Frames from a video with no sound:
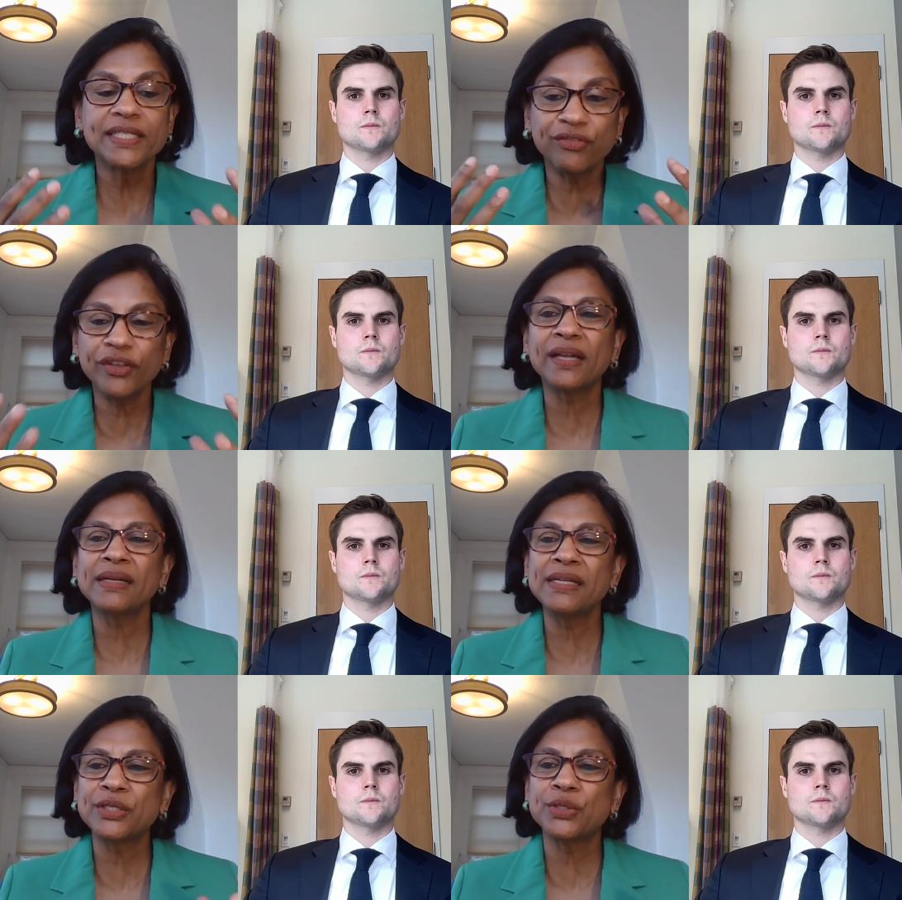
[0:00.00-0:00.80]

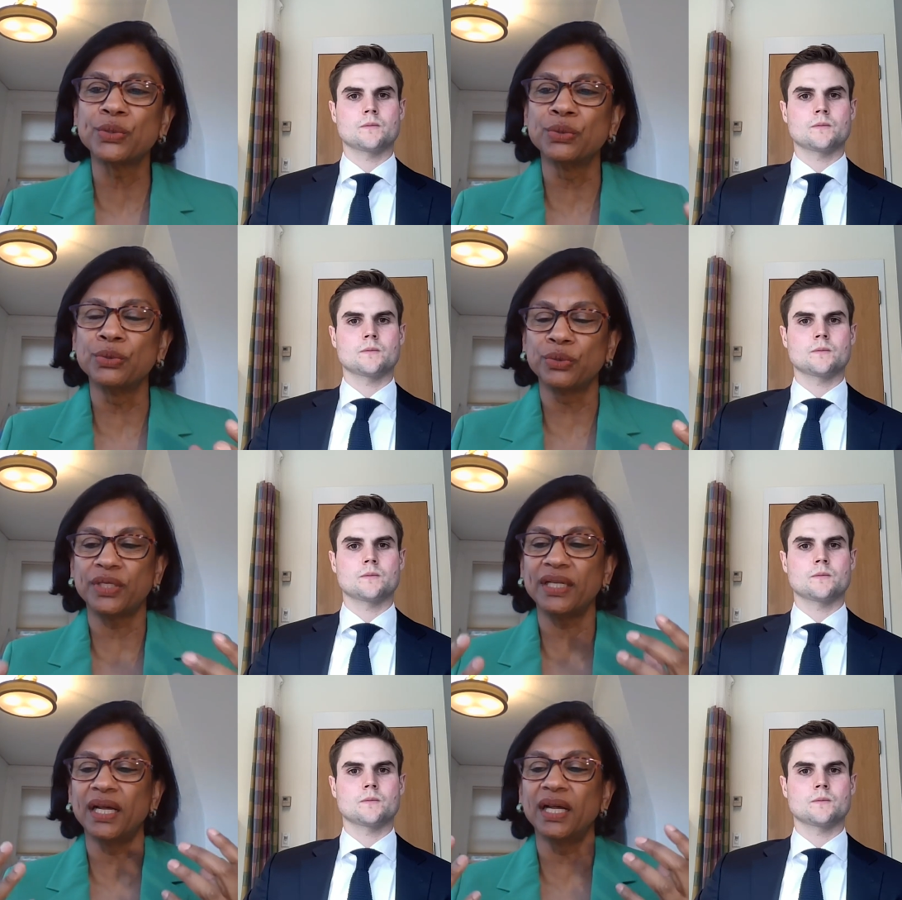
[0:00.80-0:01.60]
Speaker 1: difficult to
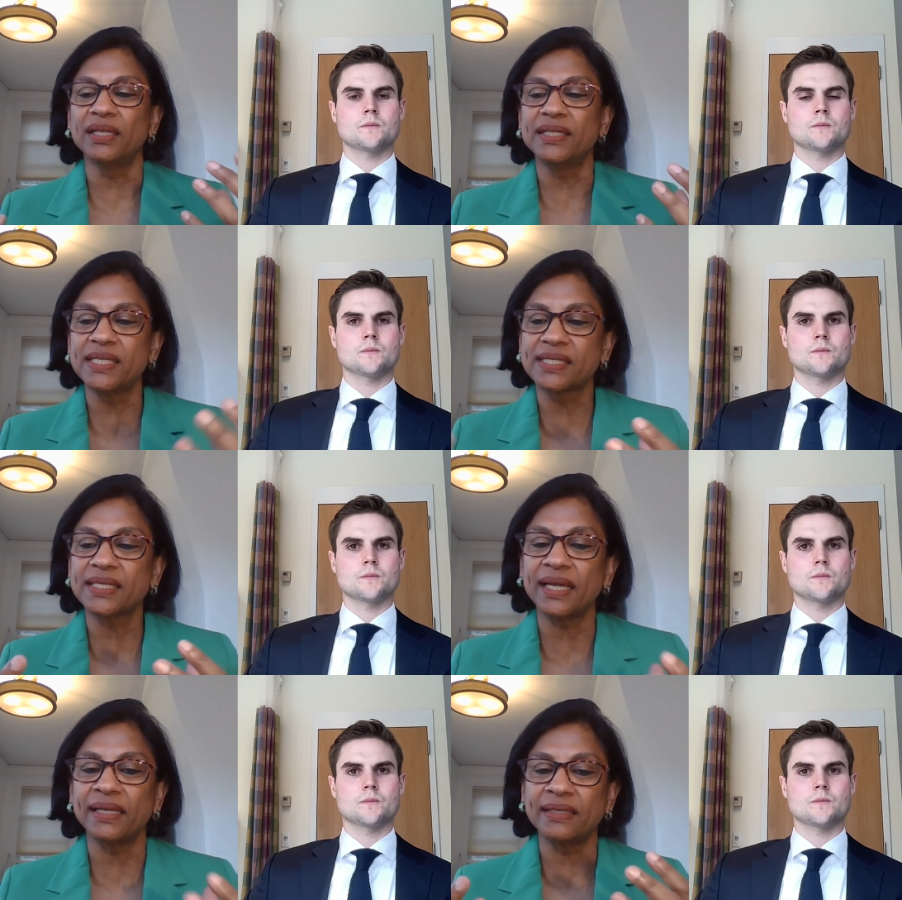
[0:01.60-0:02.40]
uh,
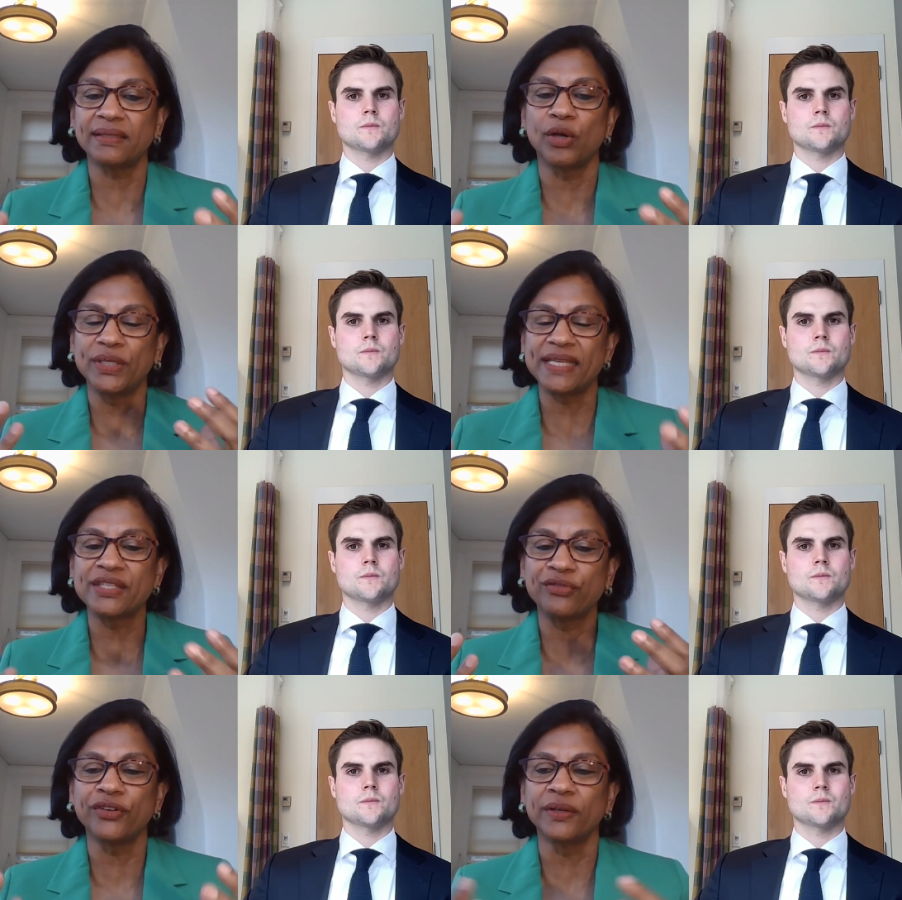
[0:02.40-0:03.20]
decide or
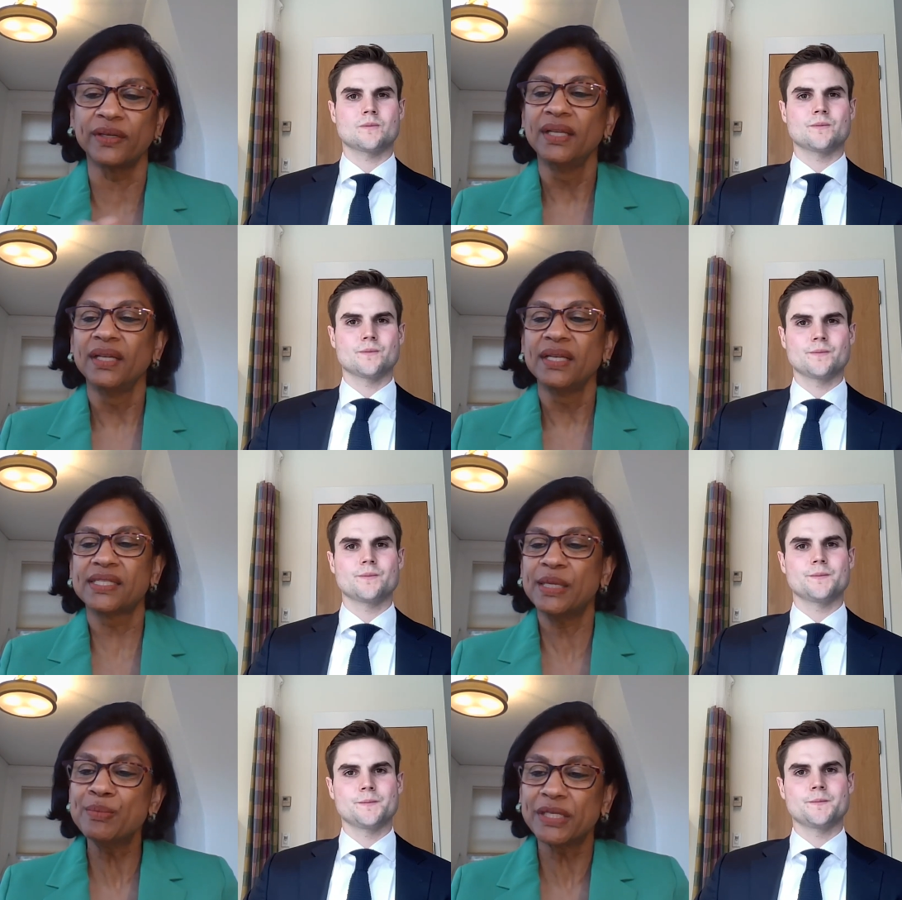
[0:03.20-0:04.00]
decipher
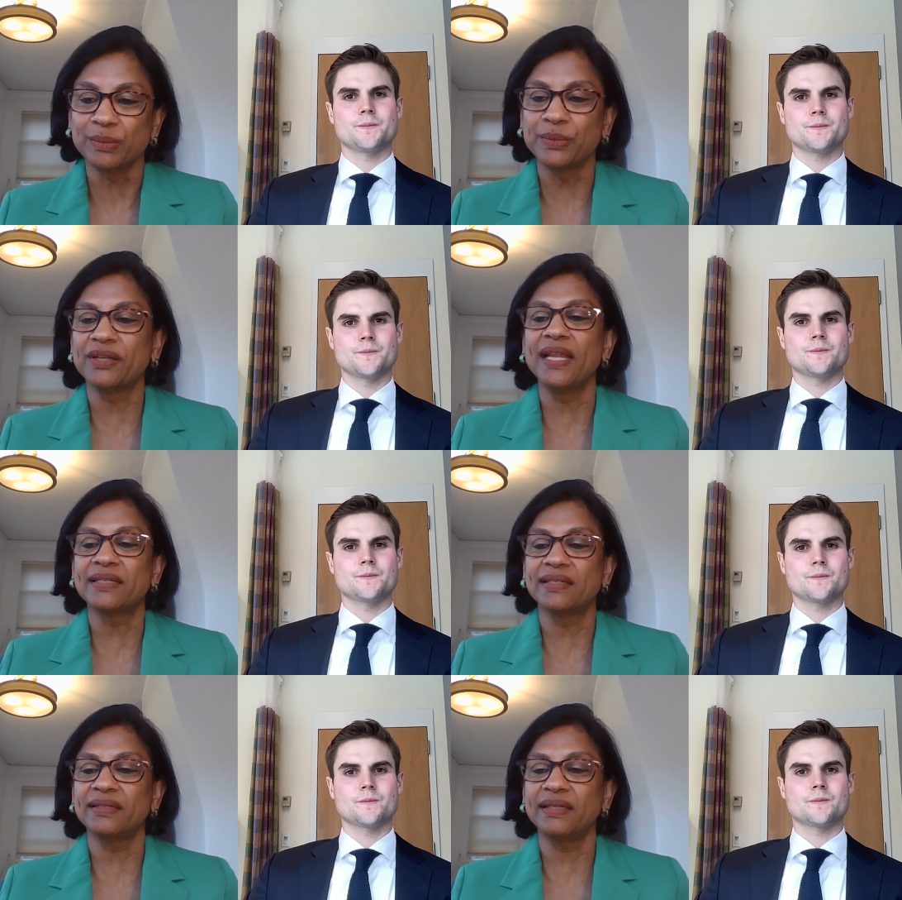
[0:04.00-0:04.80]

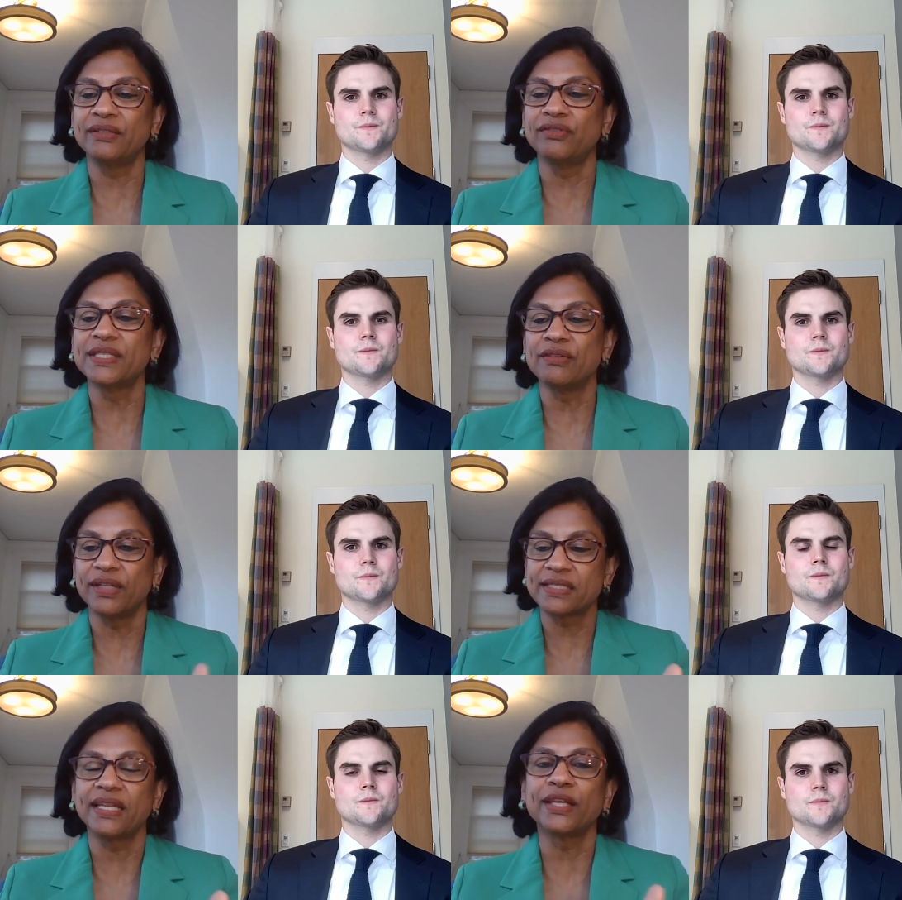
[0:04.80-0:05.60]
symptom-related adverse
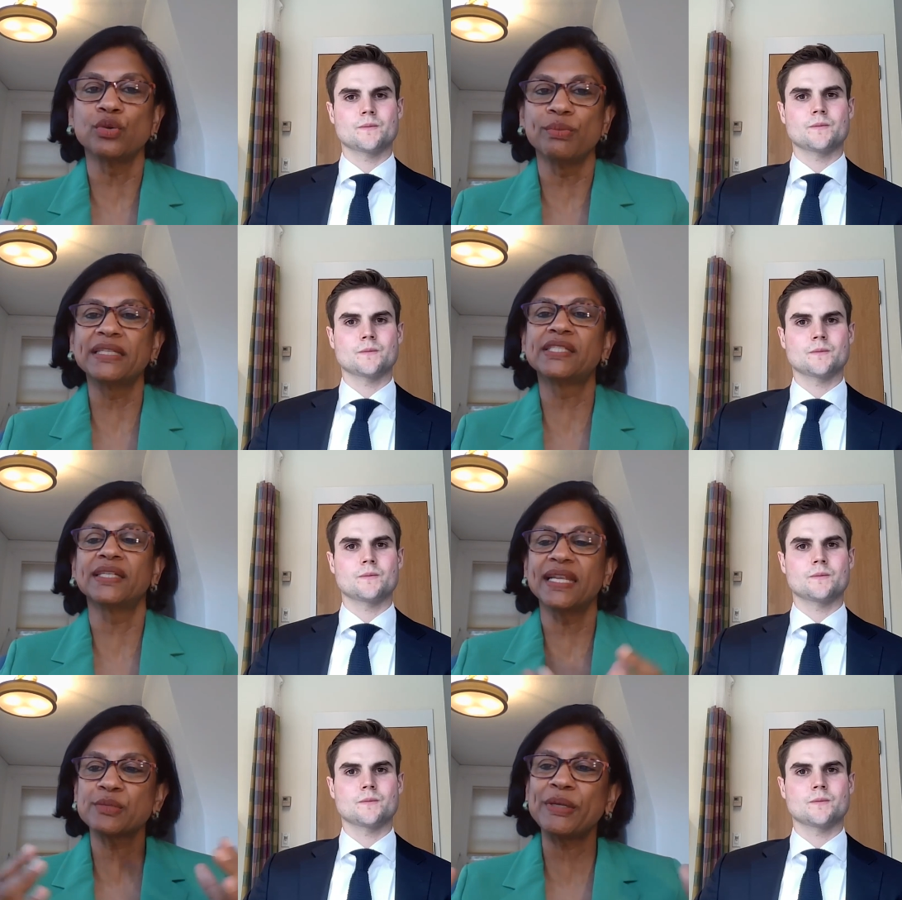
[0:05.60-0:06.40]
events, like you
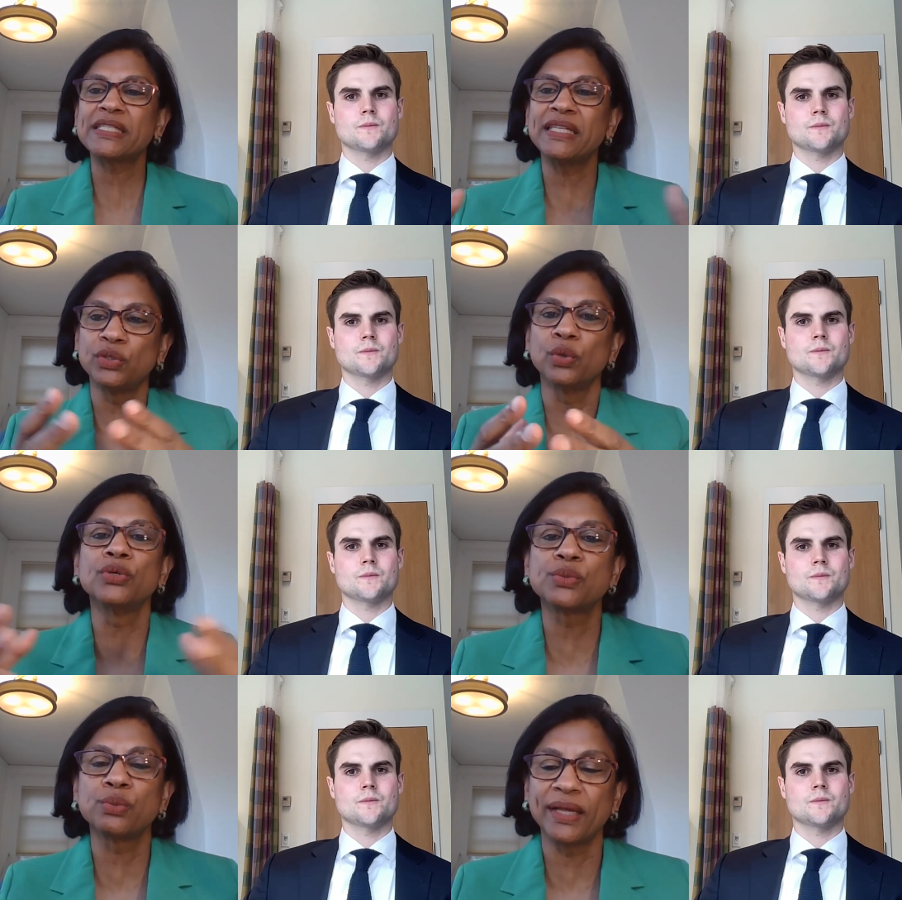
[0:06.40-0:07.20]
mentioned, especially
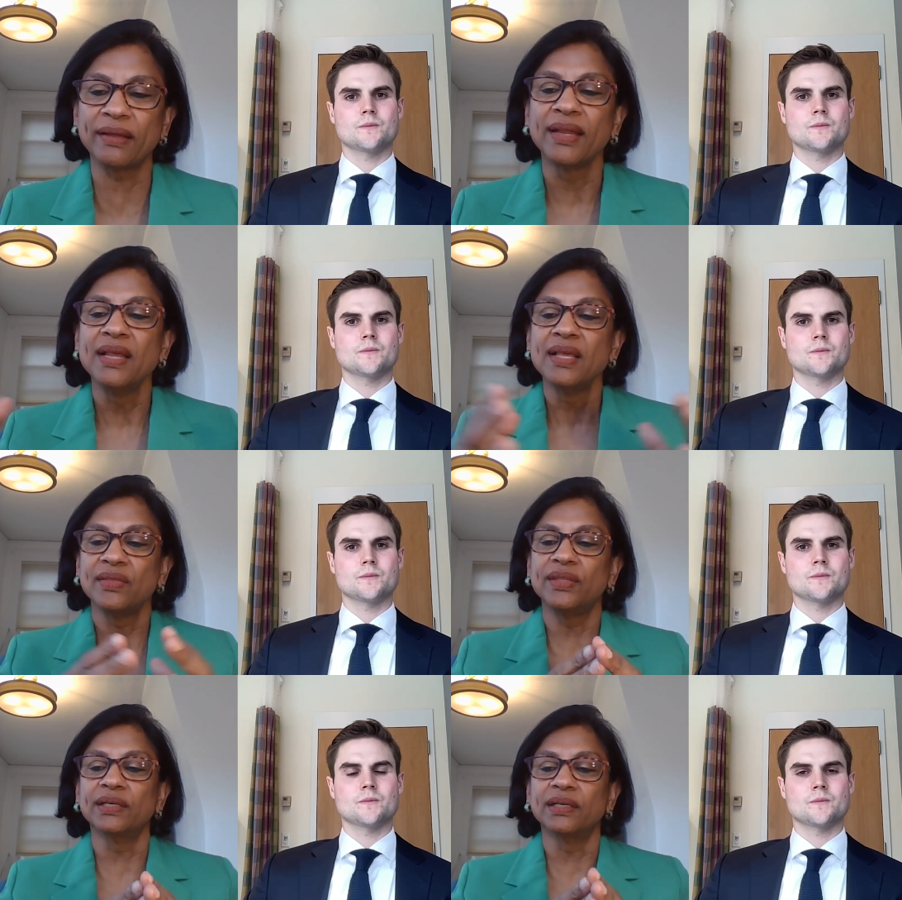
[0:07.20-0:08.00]
those where
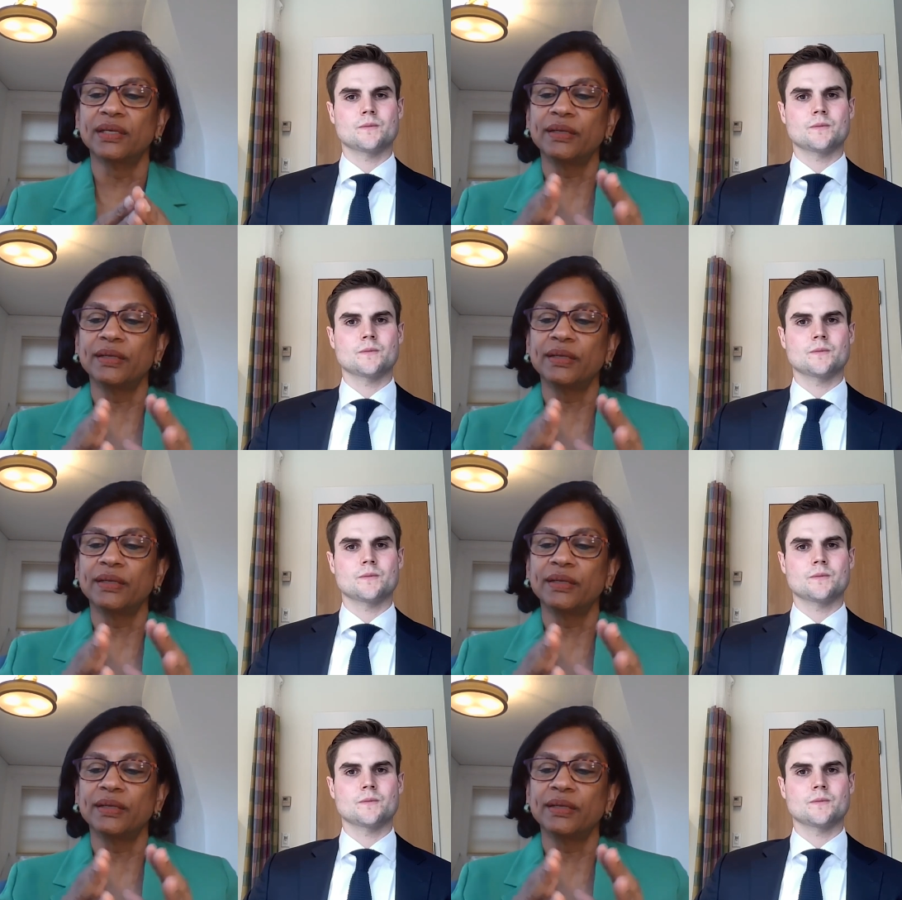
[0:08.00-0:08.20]
the